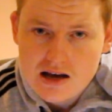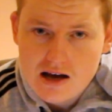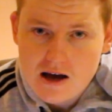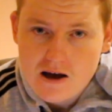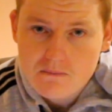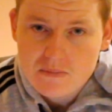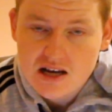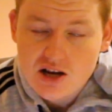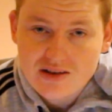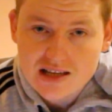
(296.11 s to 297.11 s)

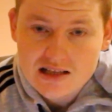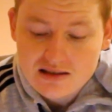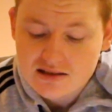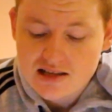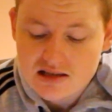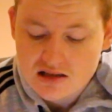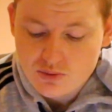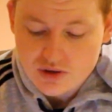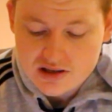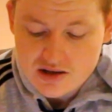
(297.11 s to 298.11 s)
Now going into the season, I
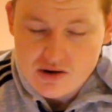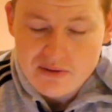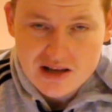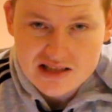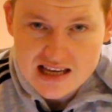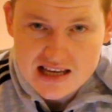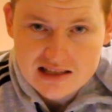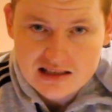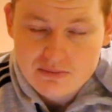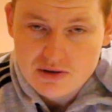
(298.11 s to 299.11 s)
would have said Rabbitohs
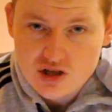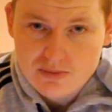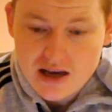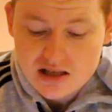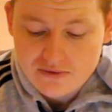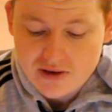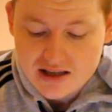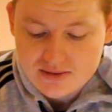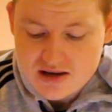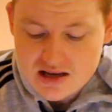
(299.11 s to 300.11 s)
easily, but just based off
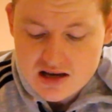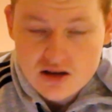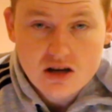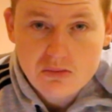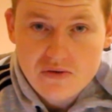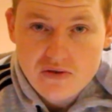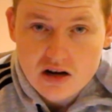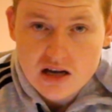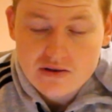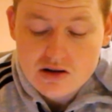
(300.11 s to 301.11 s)
last week, going to be a
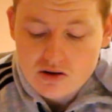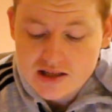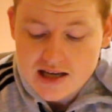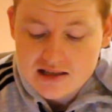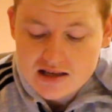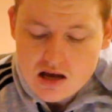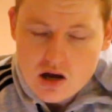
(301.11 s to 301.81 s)
very even contest.